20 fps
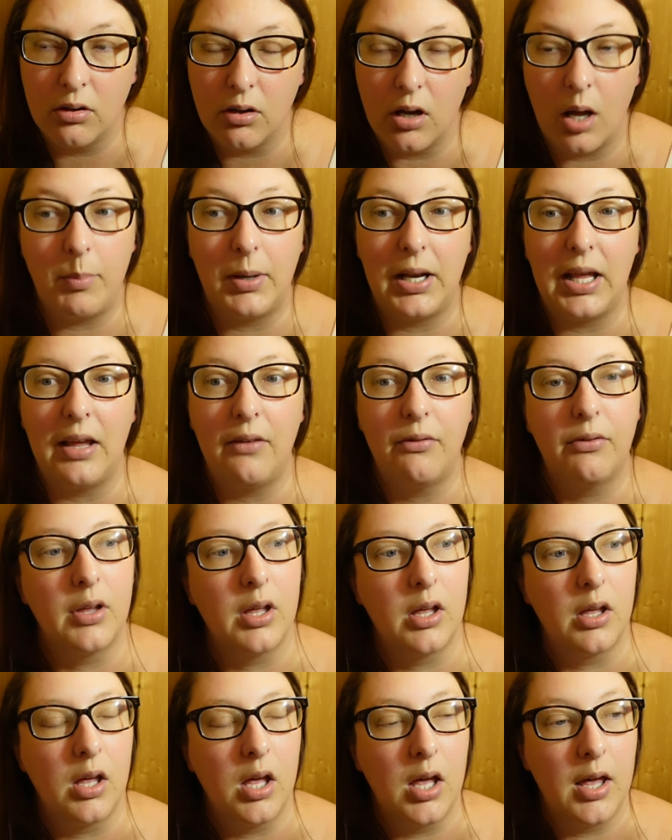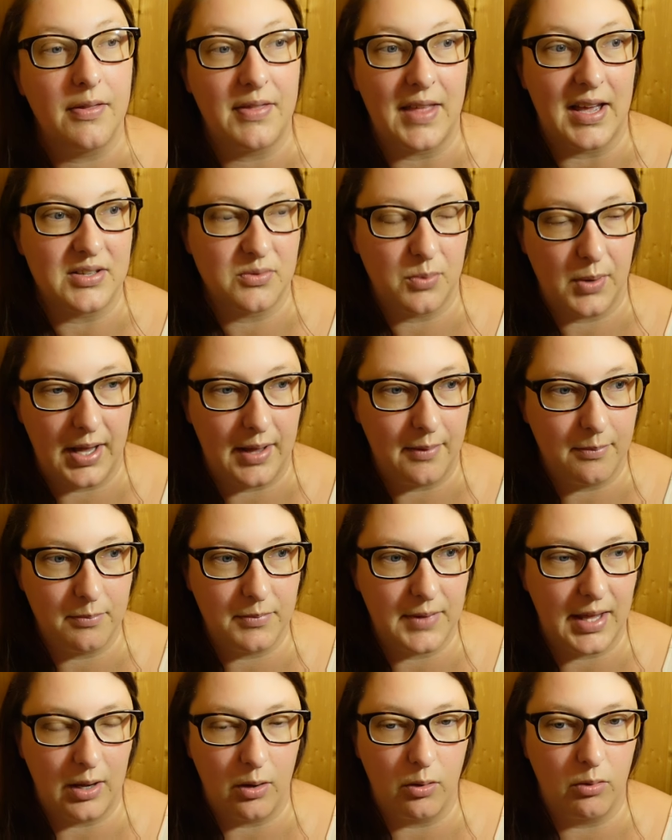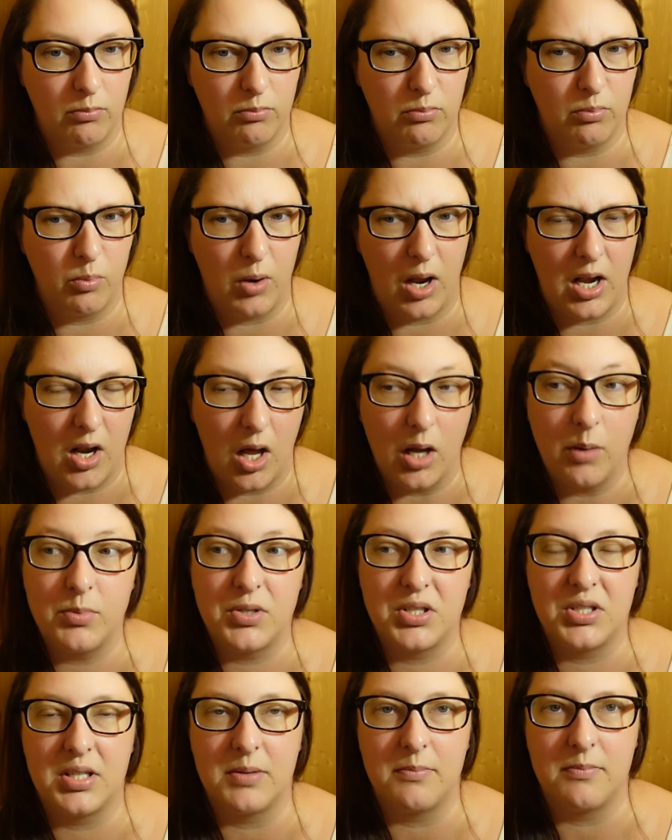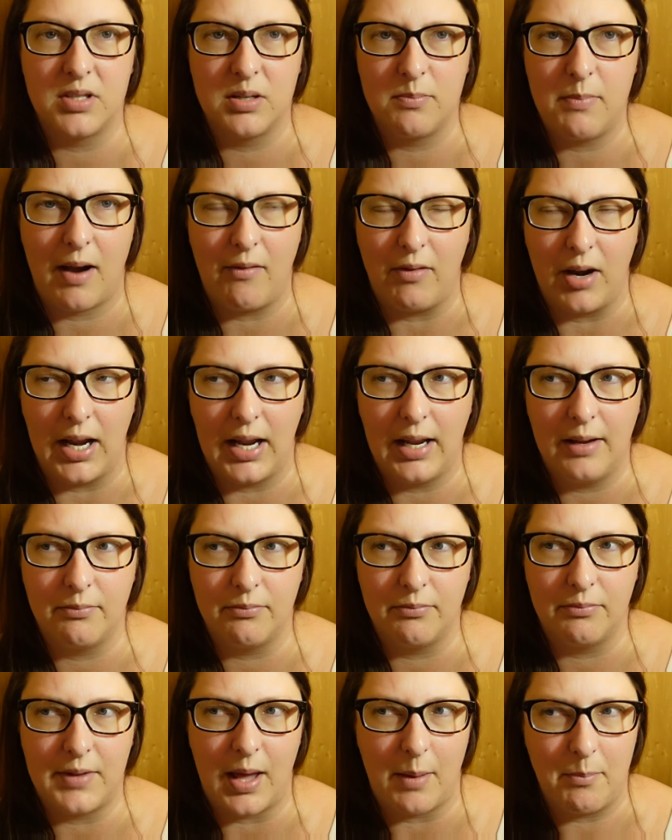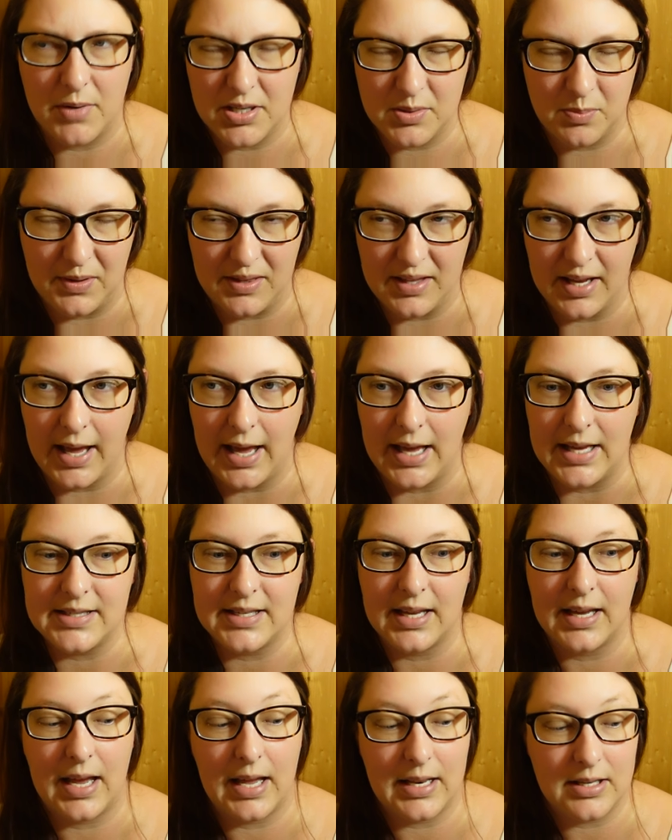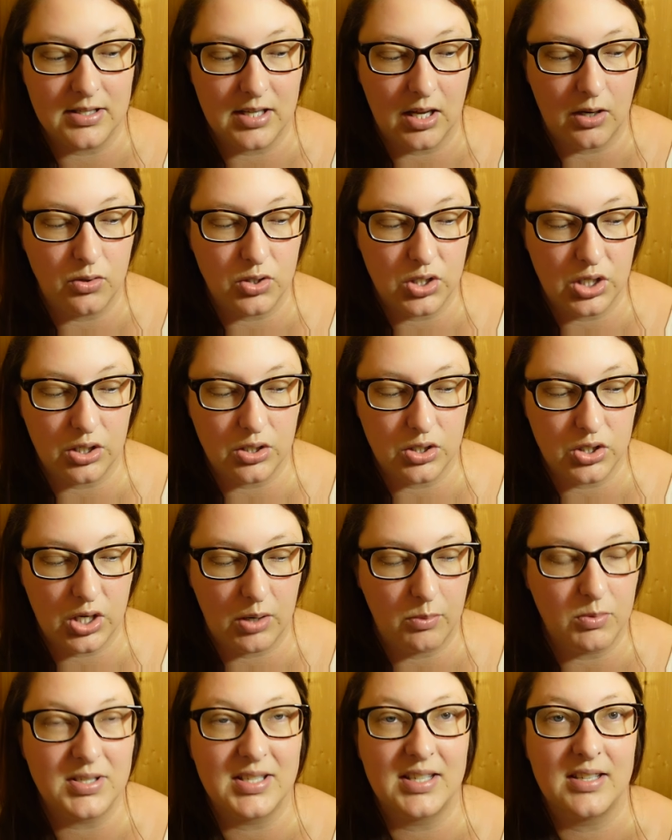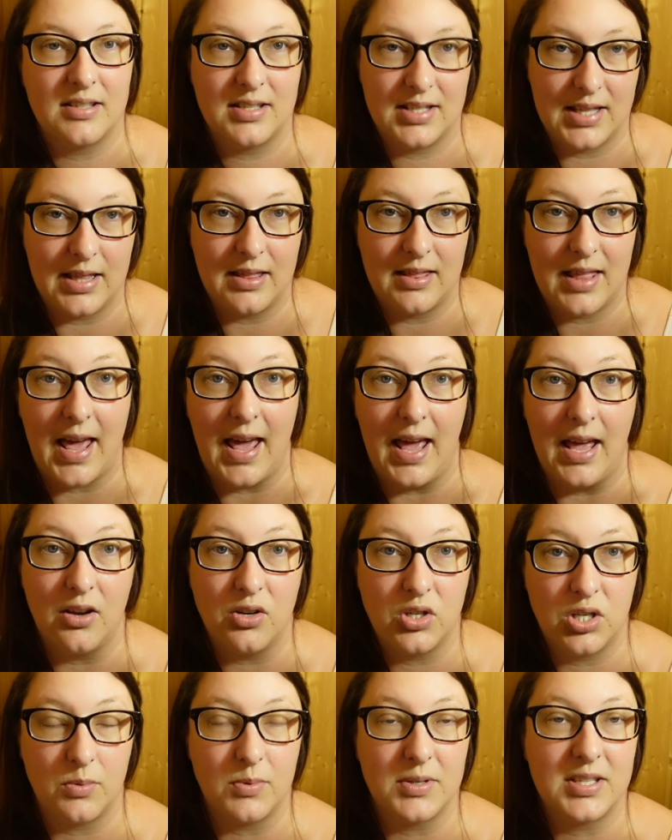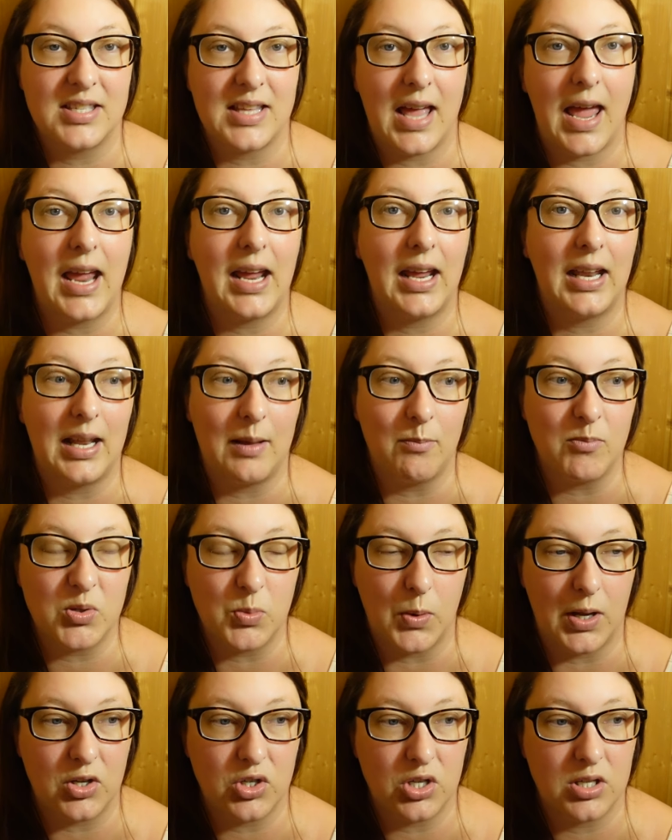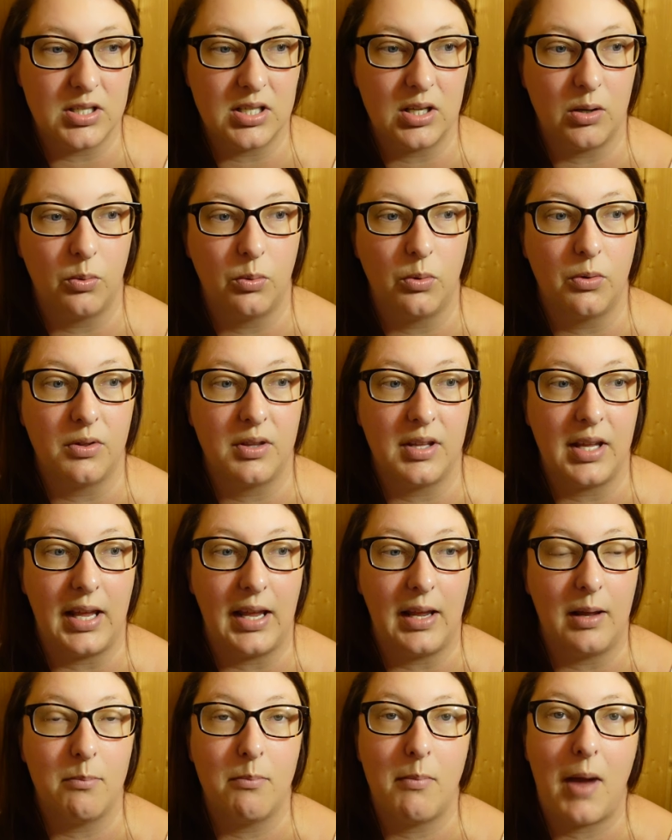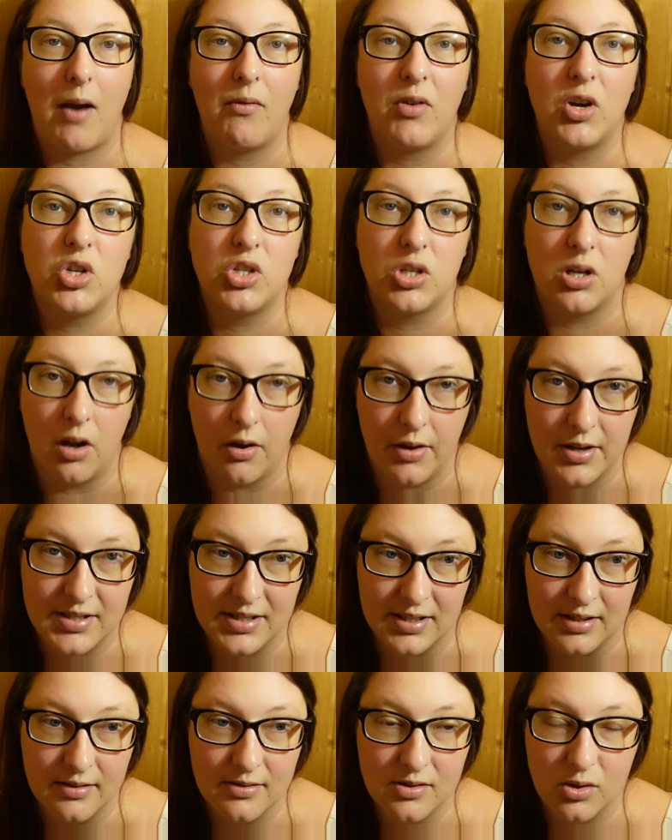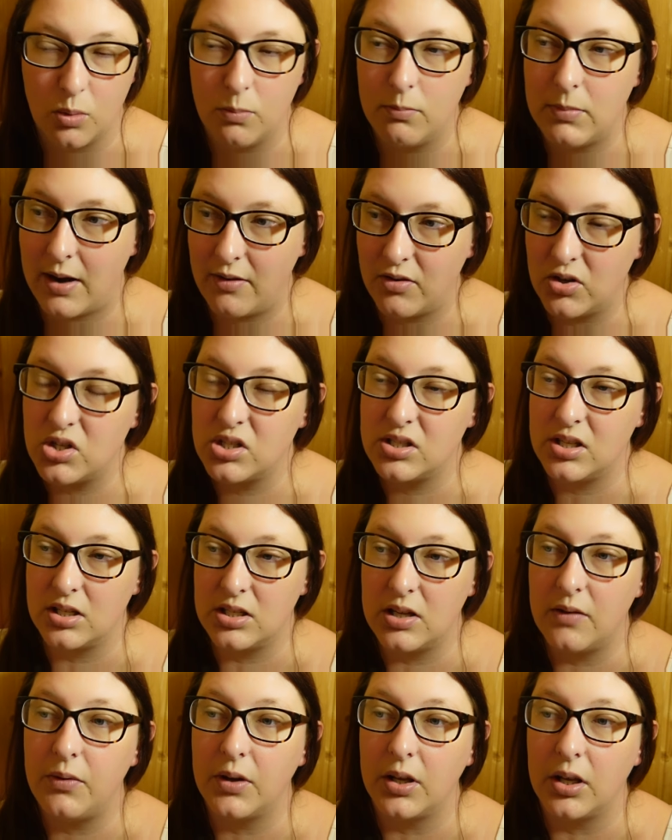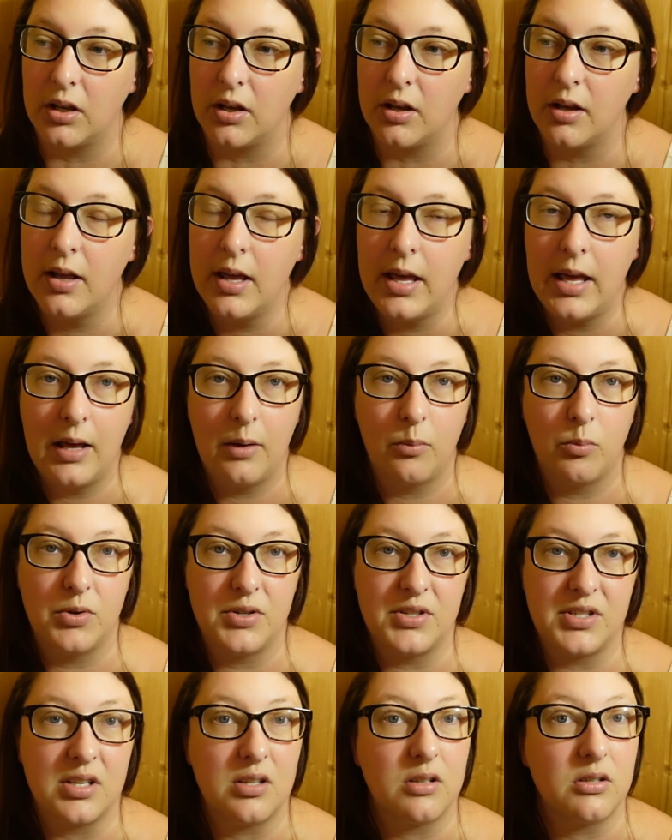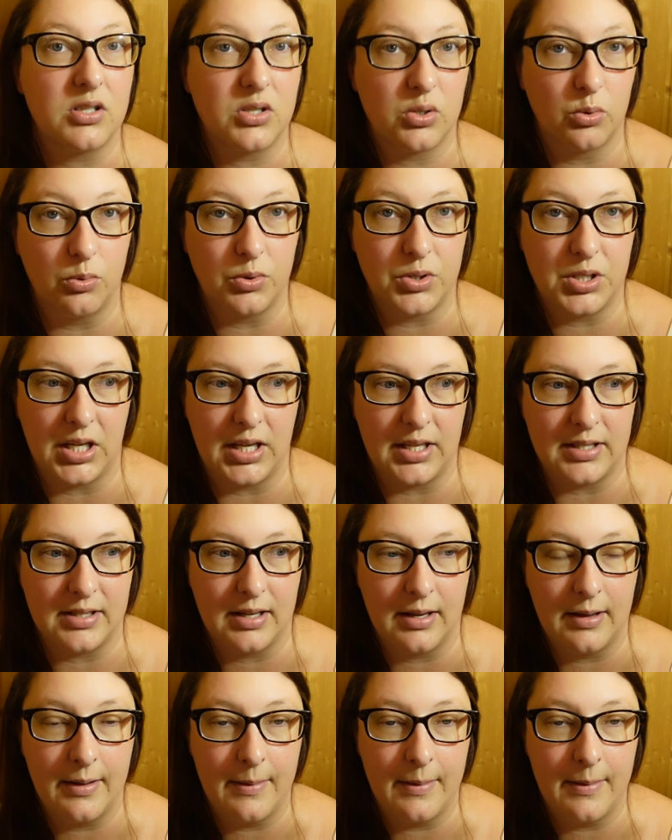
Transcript: I believe. That's where they eloped to, to marry. That must be the case. And so she, she was there. She was staying in Ipswich until the marriage licence or marriage certificate was sorted